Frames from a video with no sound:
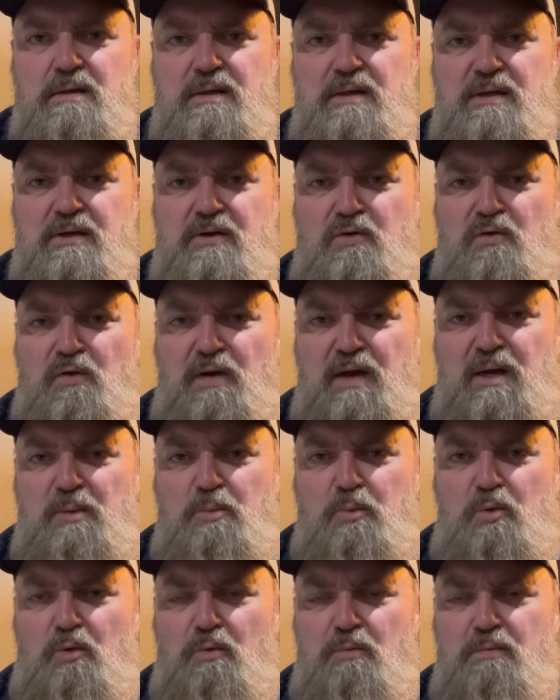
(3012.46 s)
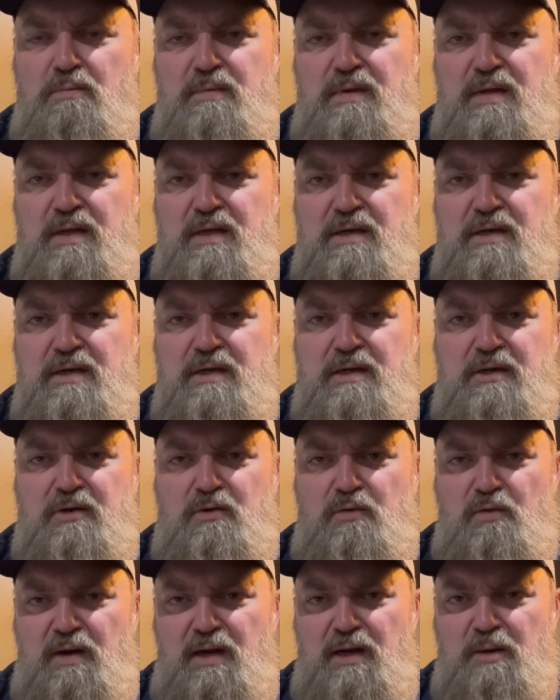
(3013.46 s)
incredible an
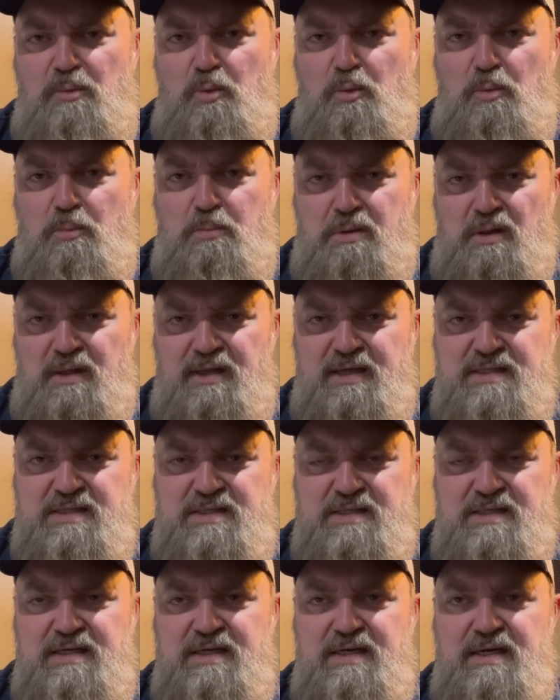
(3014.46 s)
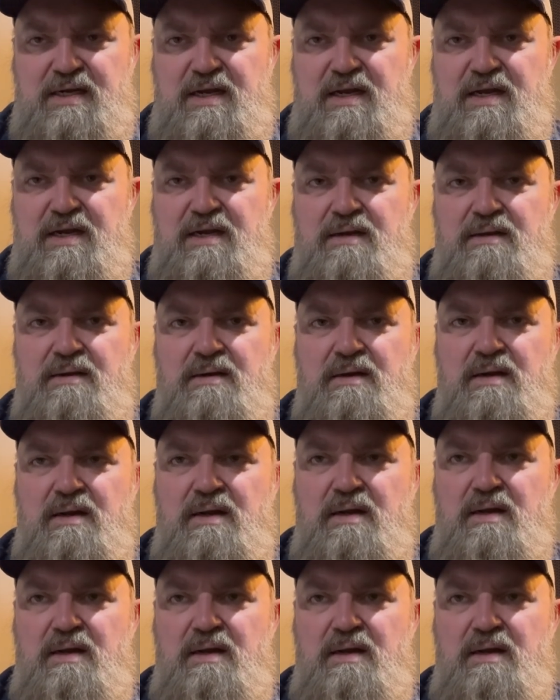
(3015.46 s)
incredible blessing and